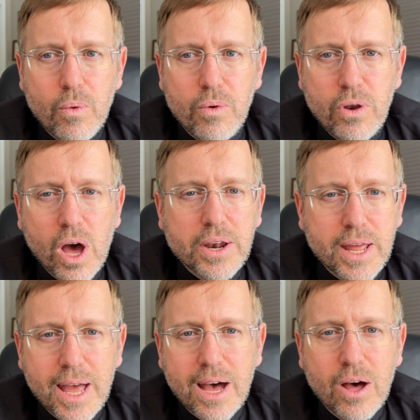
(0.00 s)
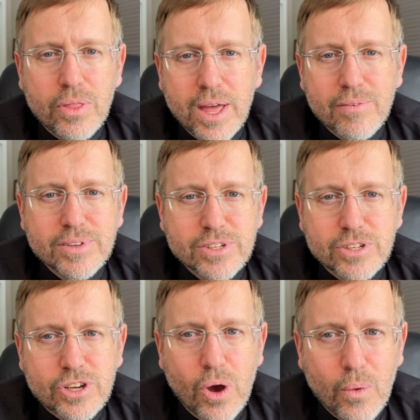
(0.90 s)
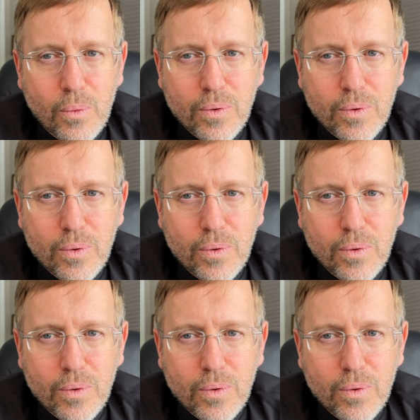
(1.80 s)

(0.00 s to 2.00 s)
not how the heavens go.